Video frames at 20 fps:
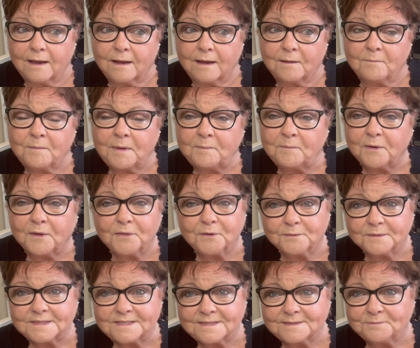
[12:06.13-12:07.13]
My brother
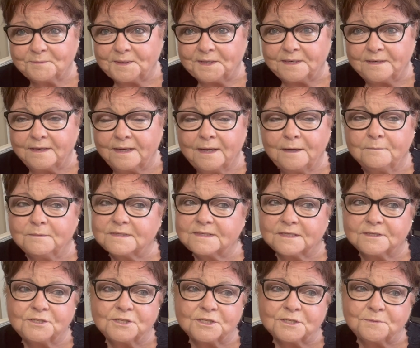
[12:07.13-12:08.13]
was sweet. He was
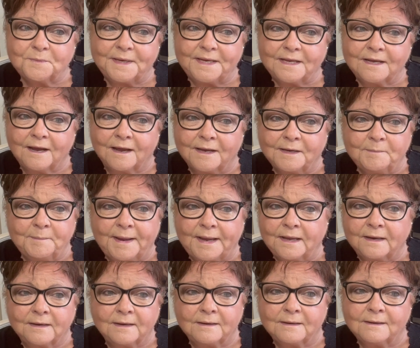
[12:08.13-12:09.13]
such a sweet, kind
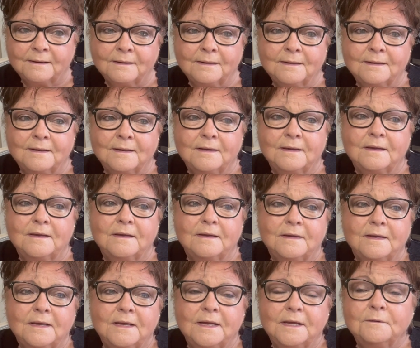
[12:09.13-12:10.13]
man, and
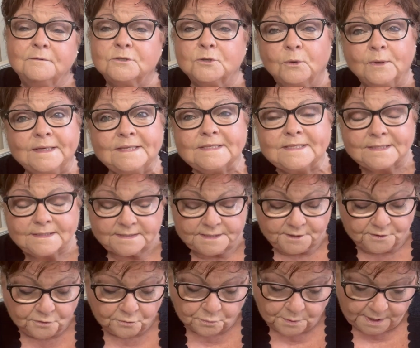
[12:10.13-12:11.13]
he was only
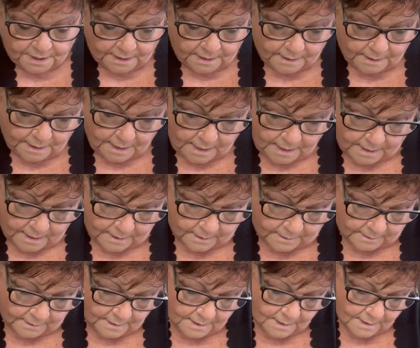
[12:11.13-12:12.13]
63, and